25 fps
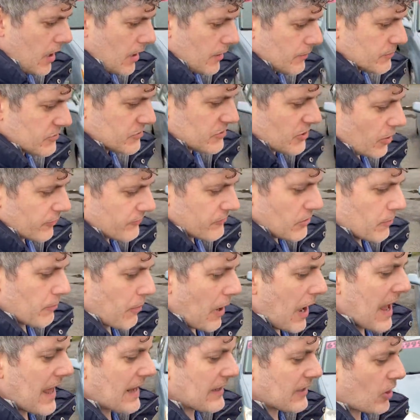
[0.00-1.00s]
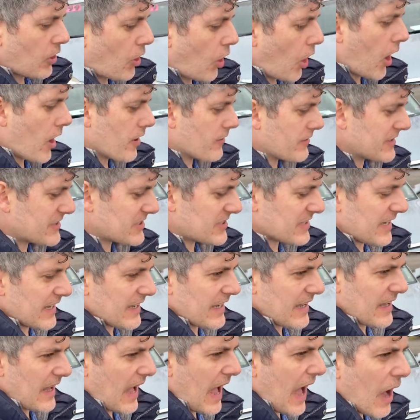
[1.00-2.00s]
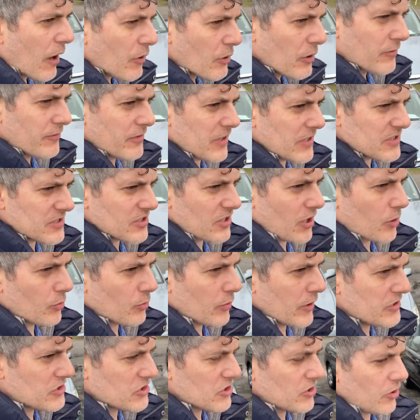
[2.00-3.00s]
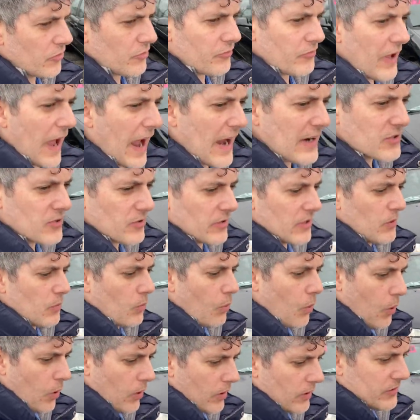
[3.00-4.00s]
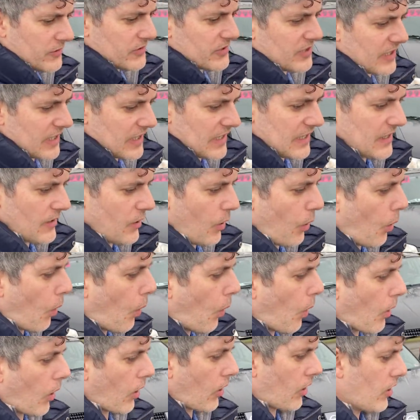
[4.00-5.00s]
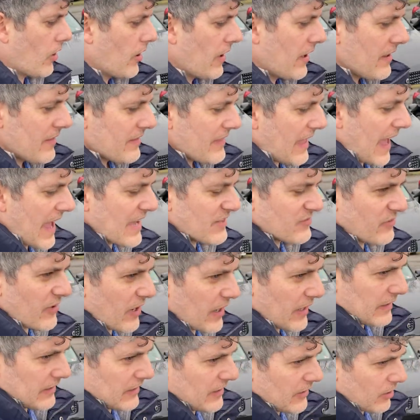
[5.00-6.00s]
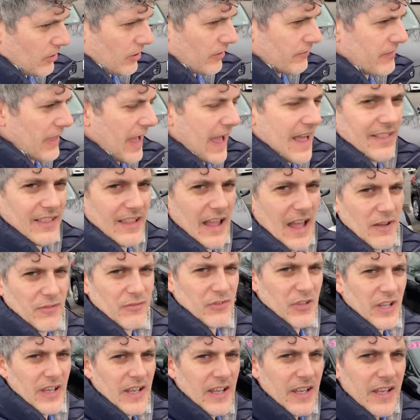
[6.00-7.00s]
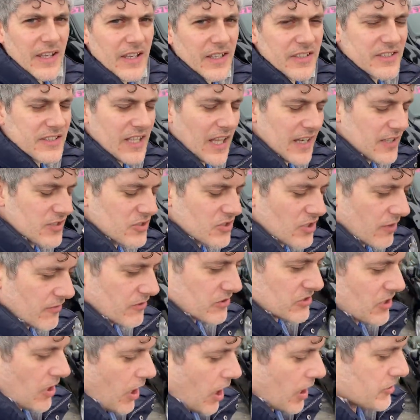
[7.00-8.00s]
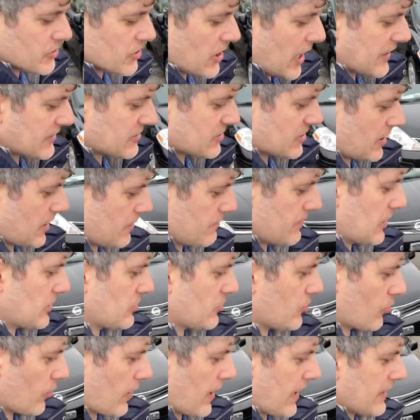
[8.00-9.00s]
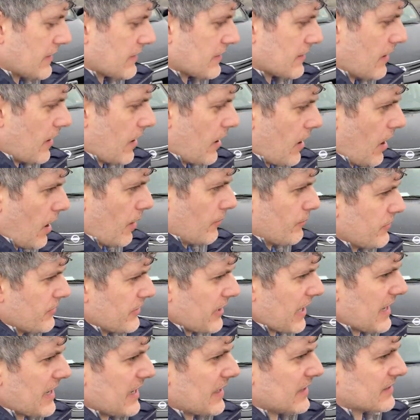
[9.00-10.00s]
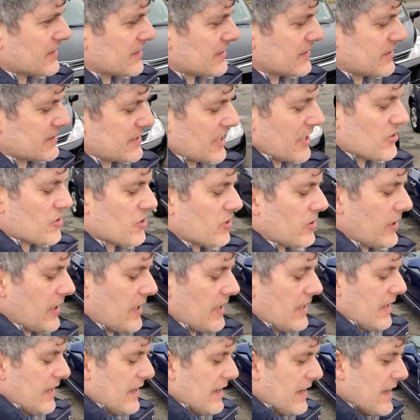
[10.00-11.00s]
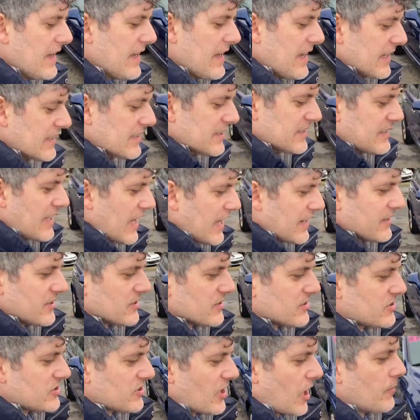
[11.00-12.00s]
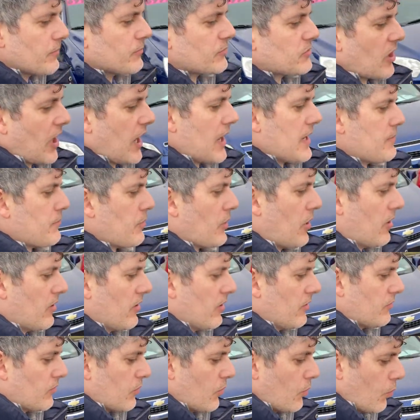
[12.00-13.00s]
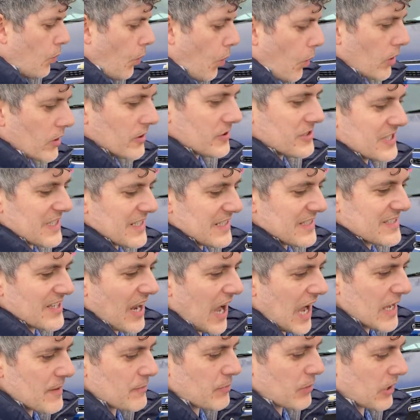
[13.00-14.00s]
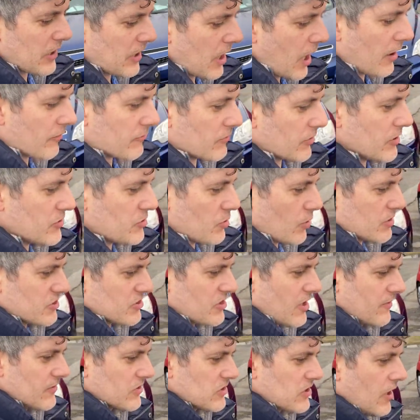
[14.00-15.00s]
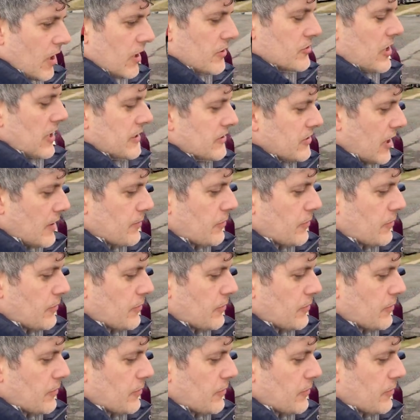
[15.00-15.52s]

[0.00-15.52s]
So if you're buying a car that's out of its original factory warranty or that has very little of that left, extended service contracts come in great. They essentially extend some type of warranty type coverage or service contract type